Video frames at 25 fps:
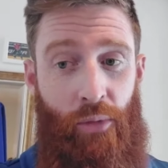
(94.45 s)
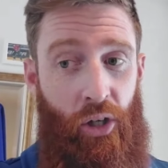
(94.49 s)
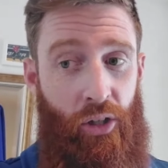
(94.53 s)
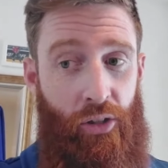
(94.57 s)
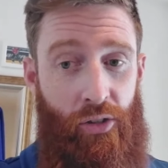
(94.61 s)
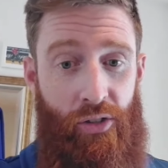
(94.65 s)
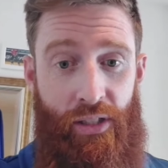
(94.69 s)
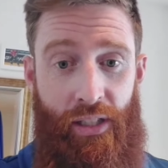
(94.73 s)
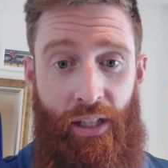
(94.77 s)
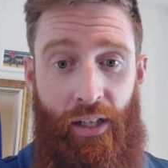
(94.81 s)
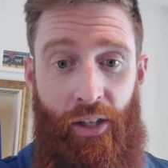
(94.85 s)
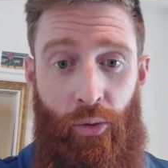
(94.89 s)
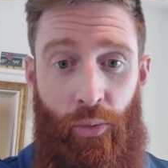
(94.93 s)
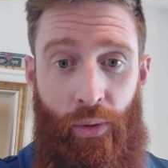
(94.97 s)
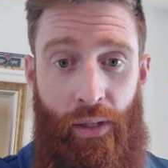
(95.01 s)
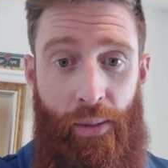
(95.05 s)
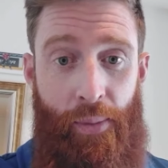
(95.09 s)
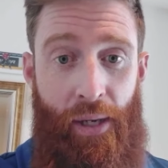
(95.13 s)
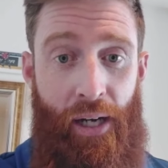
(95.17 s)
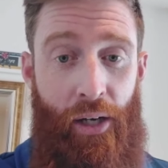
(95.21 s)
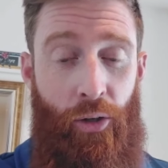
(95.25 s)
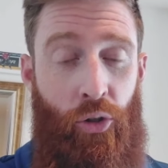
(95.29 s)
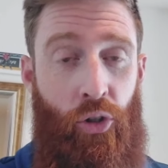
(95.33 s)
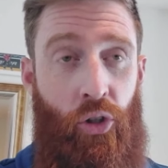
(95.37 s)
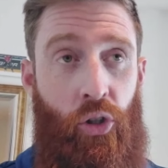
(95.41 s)
Marner's there,
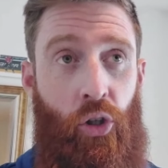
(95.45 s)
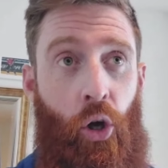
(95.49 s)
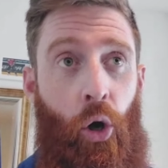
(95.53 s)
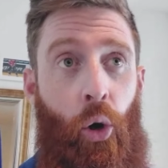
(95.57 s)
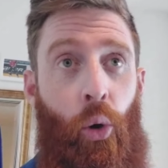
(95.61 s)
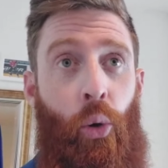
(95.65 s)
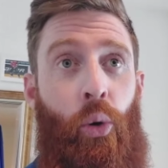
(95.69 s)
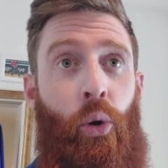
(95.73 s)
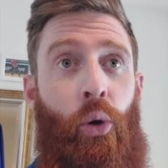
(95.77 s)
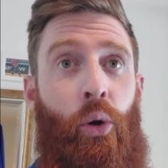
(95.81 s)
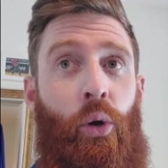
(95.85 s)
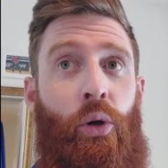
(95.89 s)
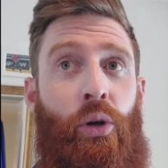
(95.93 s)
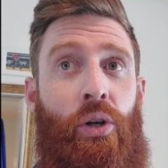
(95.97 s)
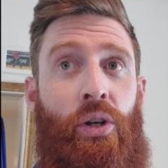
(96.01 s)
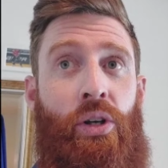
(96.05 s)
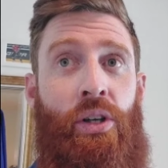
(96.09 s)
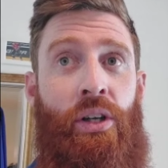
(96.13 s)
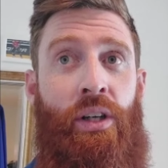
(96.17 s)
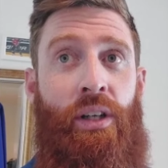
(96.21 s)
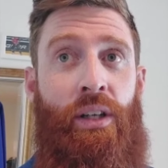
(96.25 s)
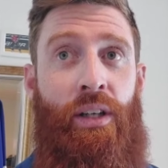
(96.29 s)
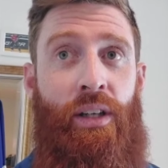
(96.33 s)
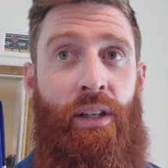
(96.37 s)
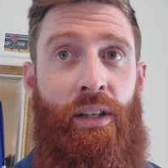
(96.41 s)
rebound,
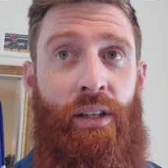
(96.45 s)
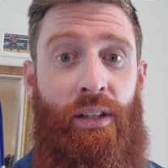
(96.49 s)
goal.